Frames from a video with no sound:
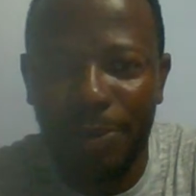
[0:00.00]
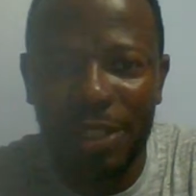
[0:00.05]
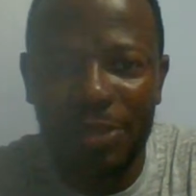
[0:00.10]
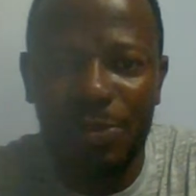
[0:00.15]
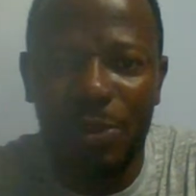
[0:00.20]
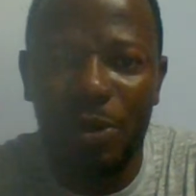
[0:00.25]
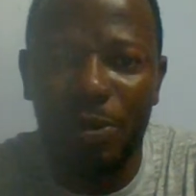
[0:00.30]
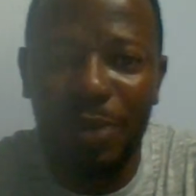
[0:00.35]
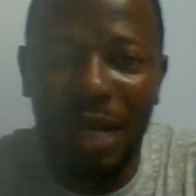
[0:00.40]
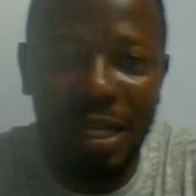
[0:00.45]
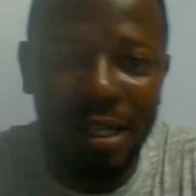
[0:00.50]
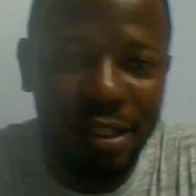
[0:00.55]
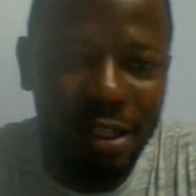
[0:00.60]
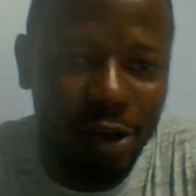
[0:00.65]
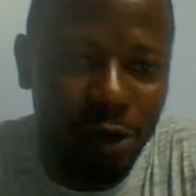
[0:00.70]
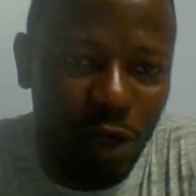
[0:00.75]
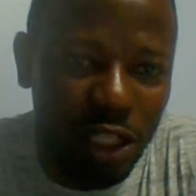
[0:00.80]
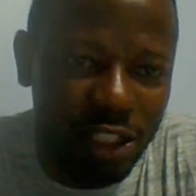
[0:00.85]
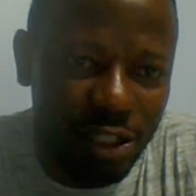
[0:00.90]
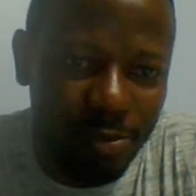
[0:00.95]
Please be reminded
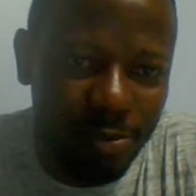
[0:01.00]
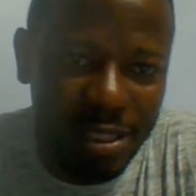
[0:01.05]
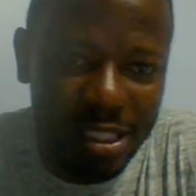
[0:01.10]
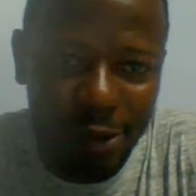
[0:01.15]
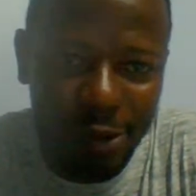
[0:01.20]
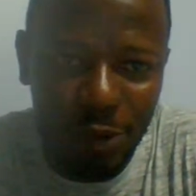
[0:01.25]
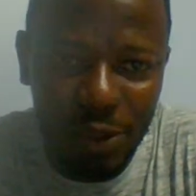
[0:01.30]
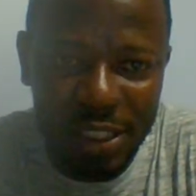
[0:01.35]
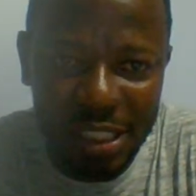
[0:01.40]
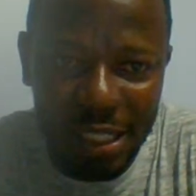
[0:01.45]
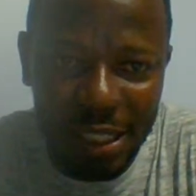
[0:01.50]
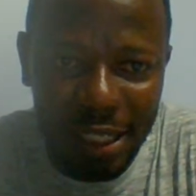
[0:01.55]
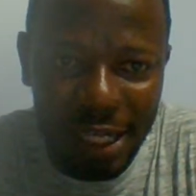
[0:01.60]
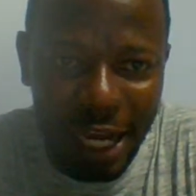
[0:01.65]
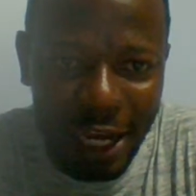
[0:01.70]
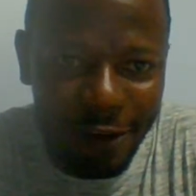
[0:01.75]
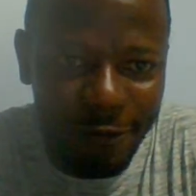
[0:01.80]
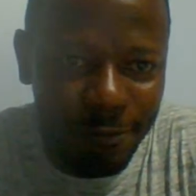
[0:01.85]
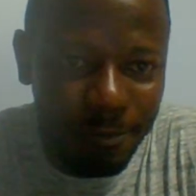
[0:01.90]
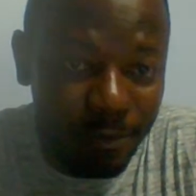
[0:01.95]
you're watching Mr. Wilson
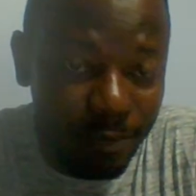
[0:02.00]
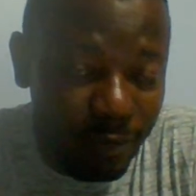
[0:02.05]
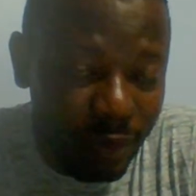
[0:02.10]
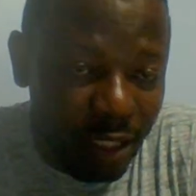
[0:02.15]
live.